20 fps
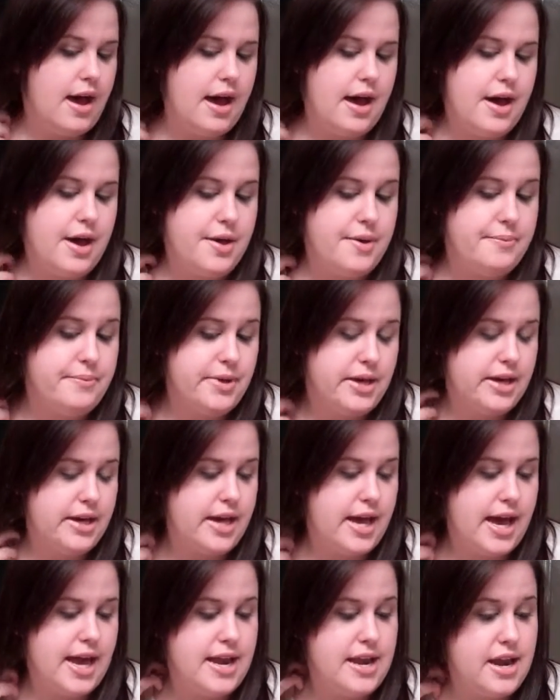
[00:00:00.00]
Um,
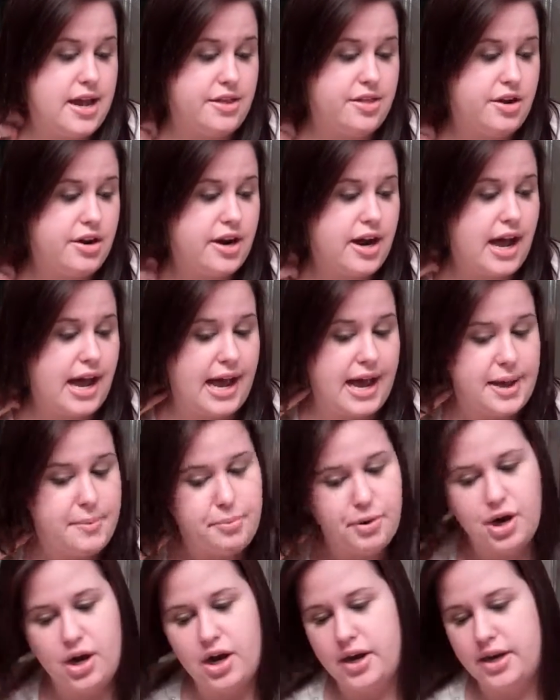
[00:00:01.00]
another
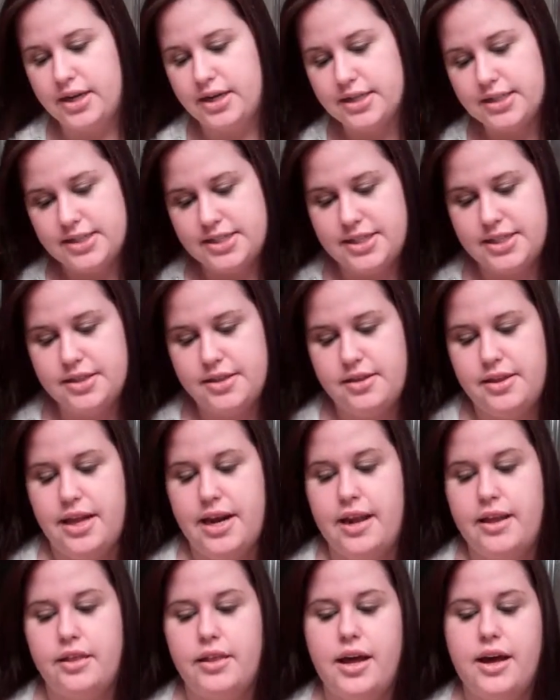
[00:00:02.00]
eye product
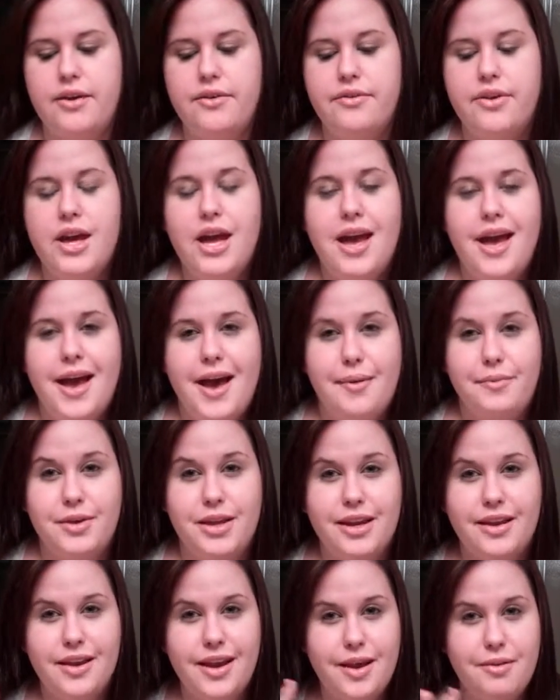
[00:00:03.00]
that I love, I'm
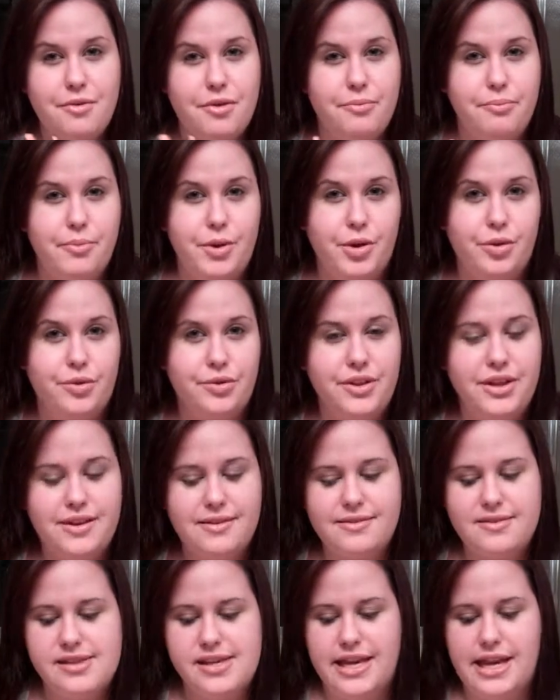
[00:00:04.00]
going to kind of mold
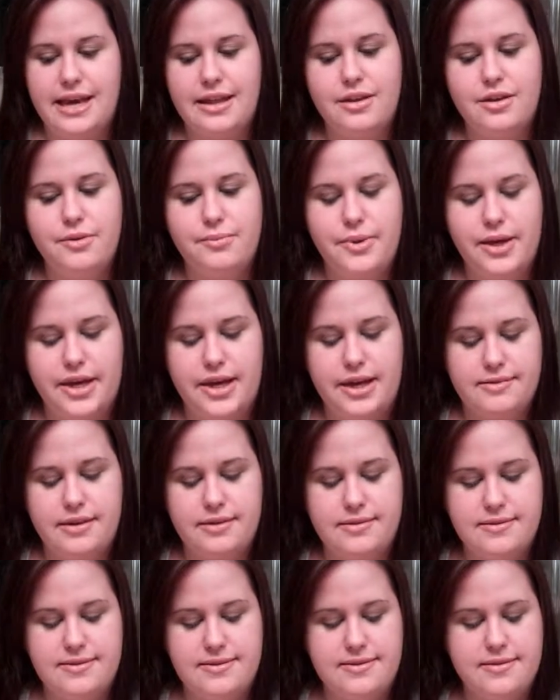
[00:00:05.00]
these together
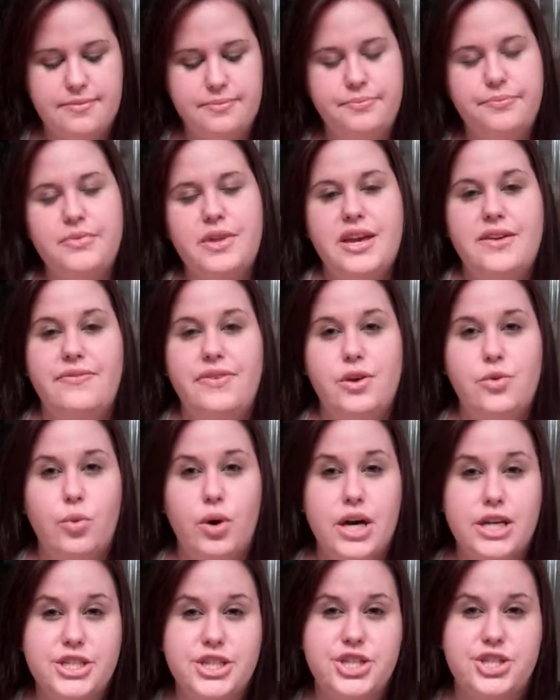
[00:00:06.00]
because if you
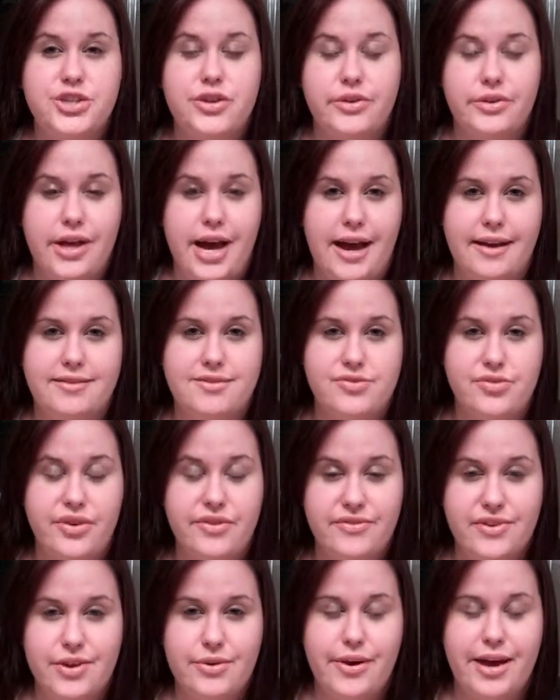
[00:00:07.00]
watched the last
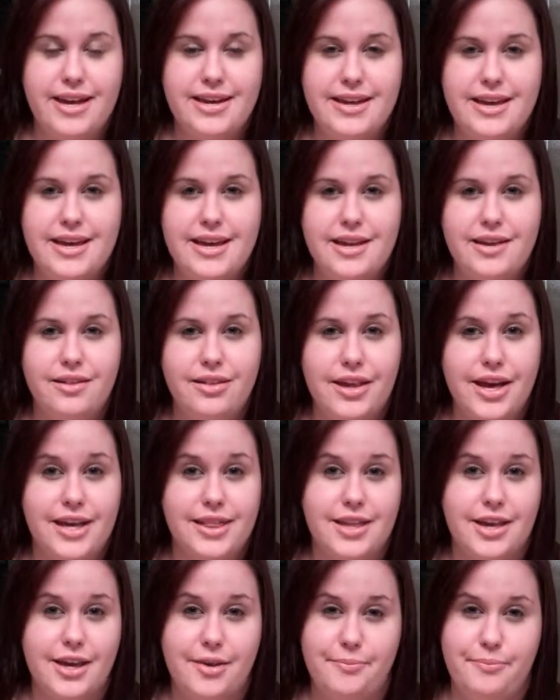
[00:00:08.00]
review I did,
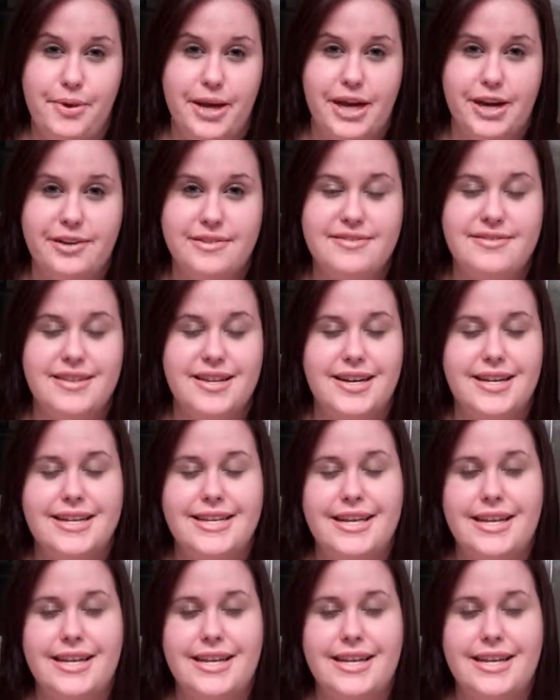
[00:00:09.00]
like the comparison I